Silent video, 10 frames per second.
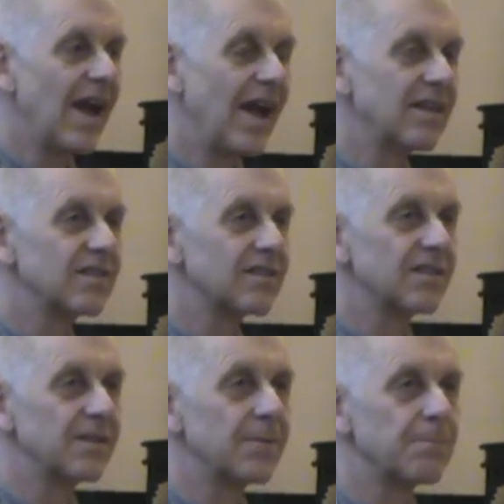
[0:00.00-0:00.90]
And
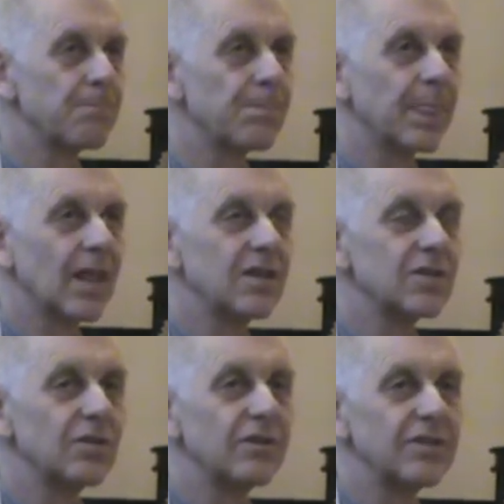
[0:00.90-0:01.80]

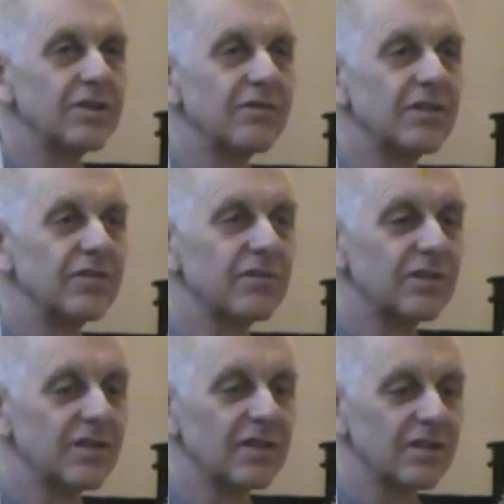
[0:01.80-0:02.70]
so if
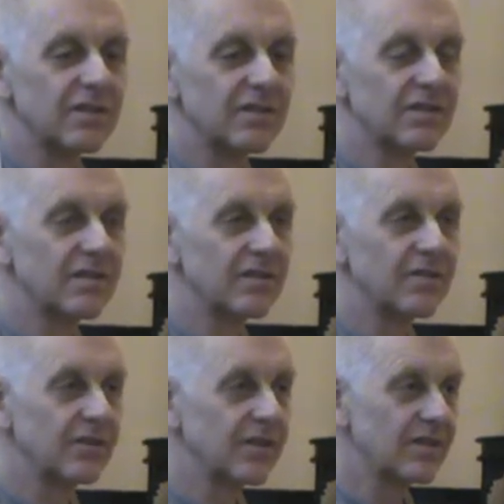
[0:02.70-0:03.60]
you're in a
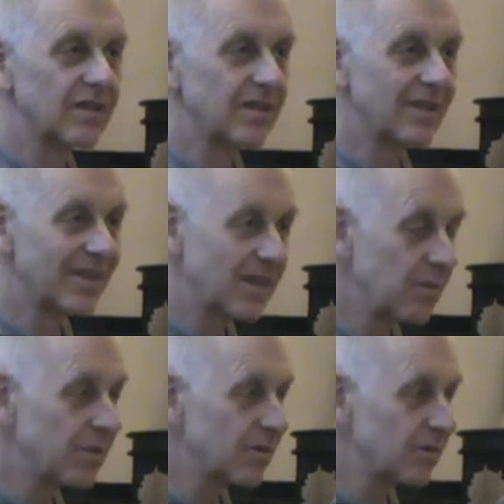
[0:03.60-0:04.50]

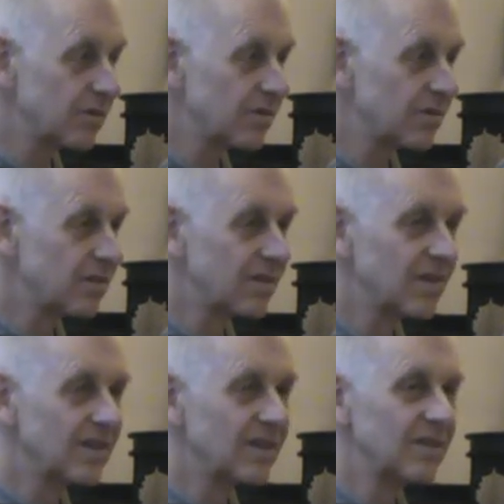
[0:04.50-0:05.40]
chemical
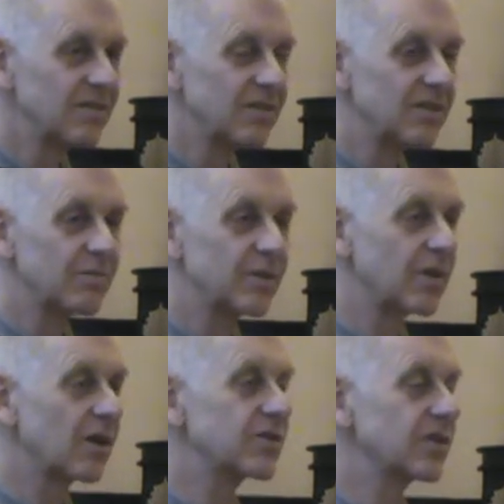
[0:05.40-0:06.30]

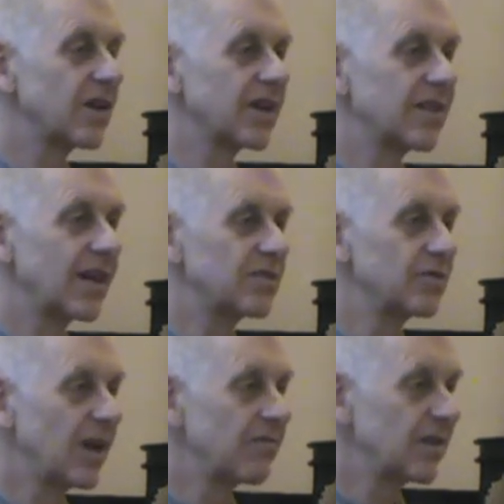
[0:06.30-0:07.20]
production like that, you
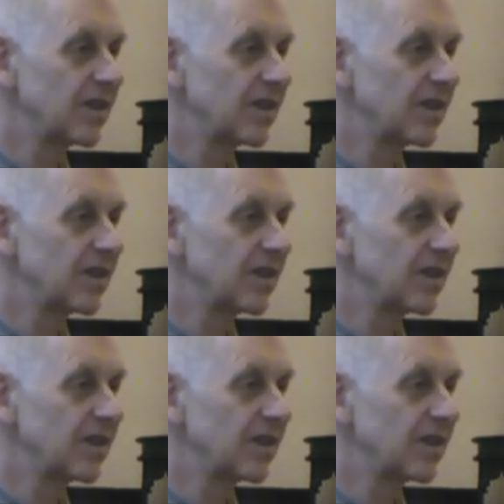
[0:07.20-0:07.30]
have